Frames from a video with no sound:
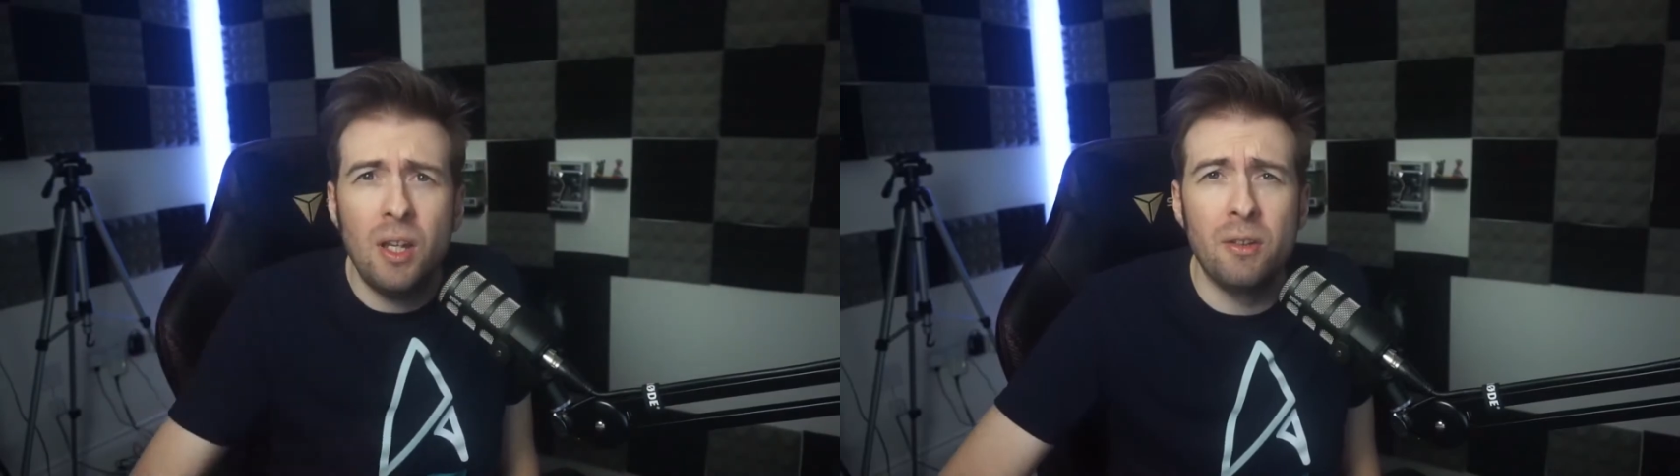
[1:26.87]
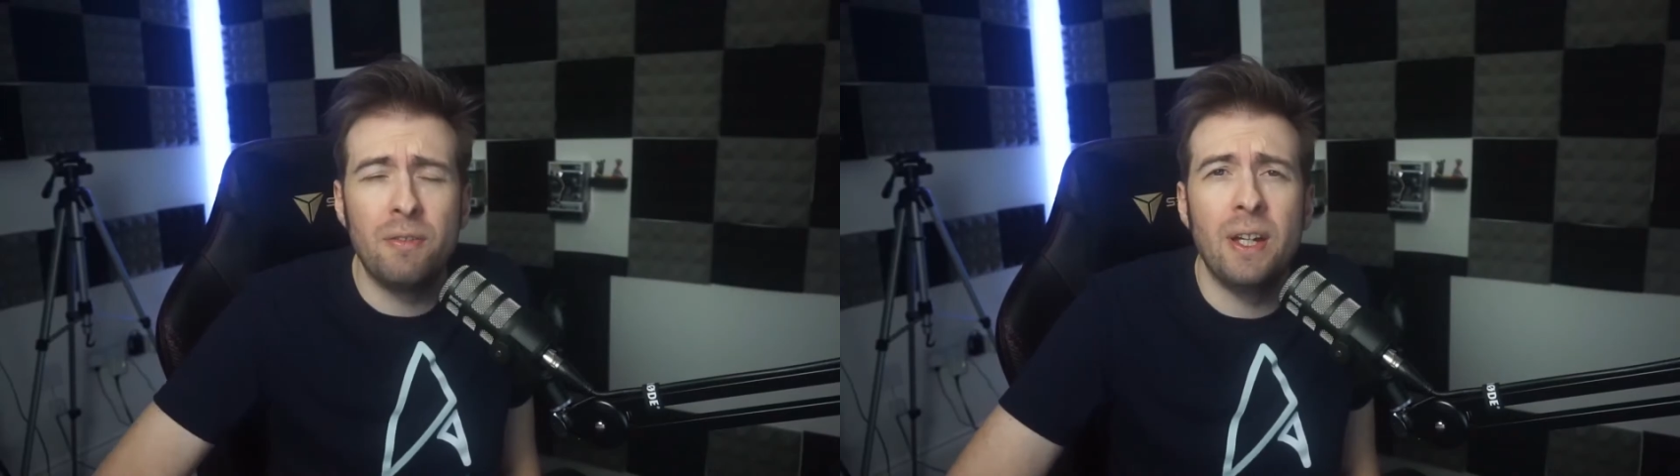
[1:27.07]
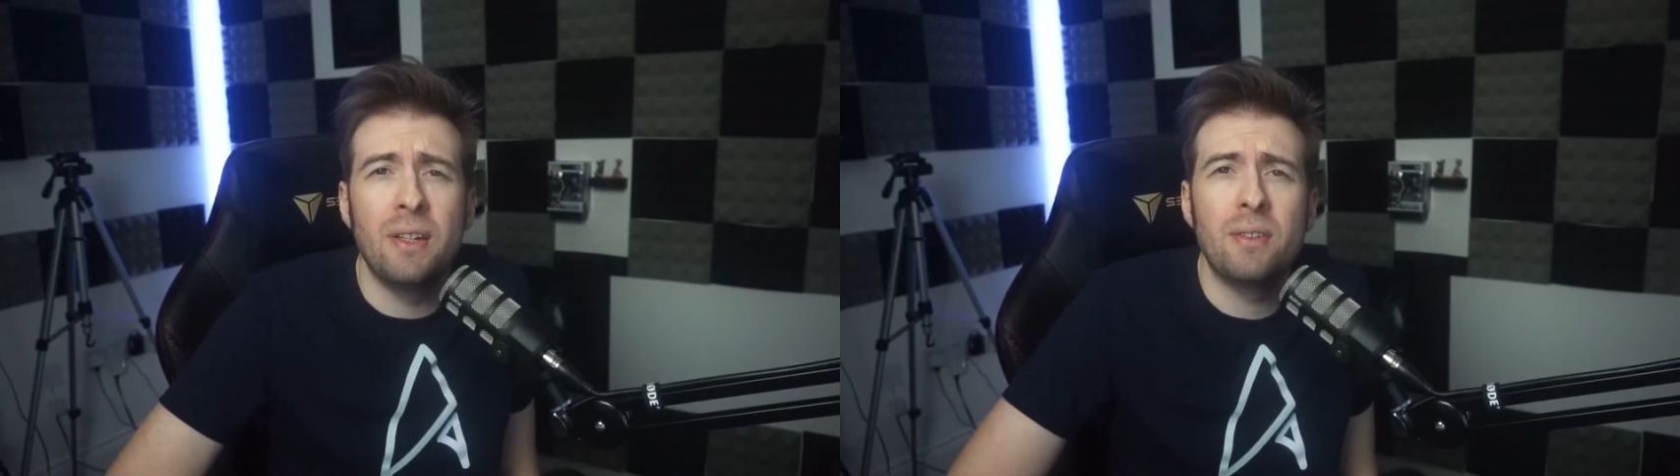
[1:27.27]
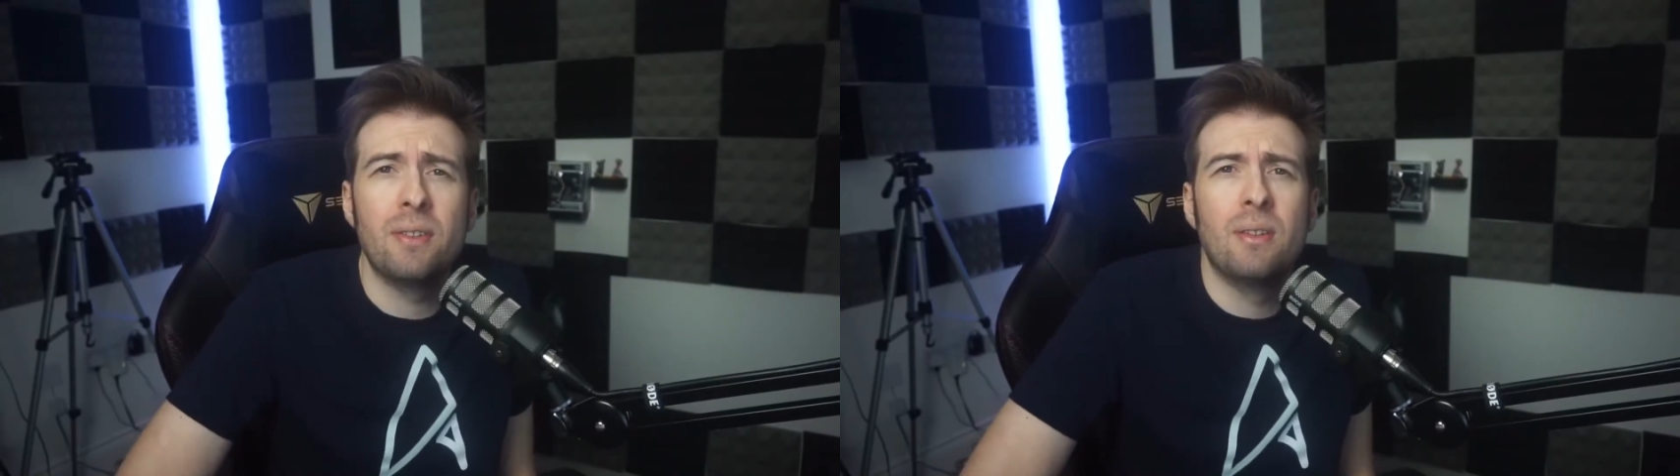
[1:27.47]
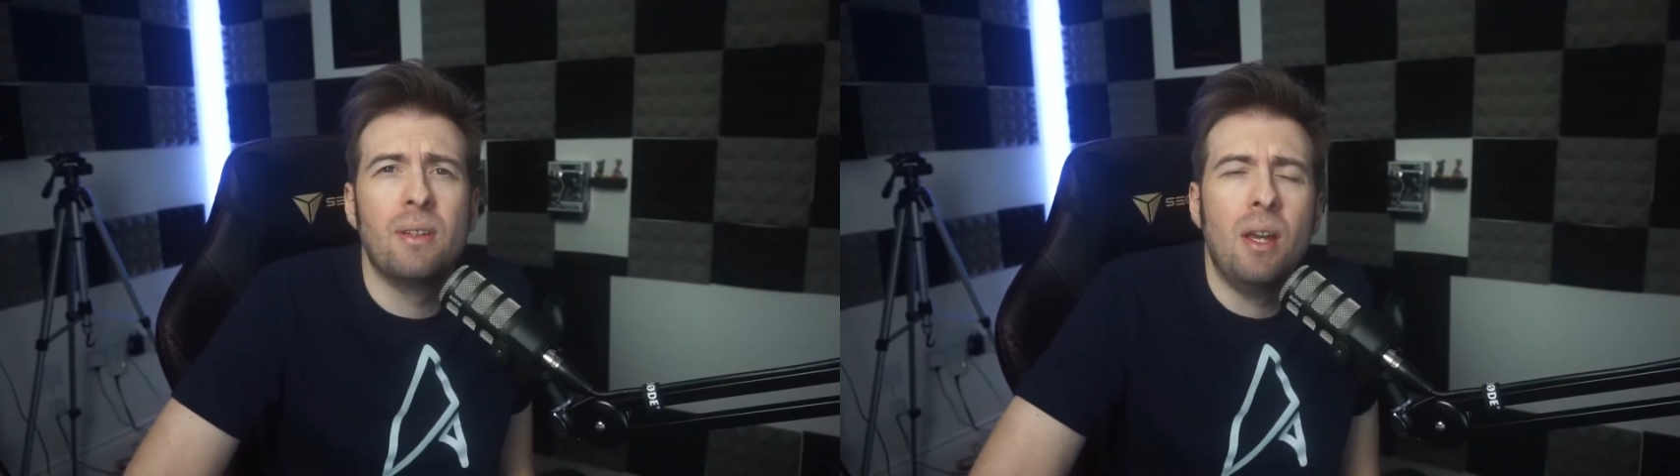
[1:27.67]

your face.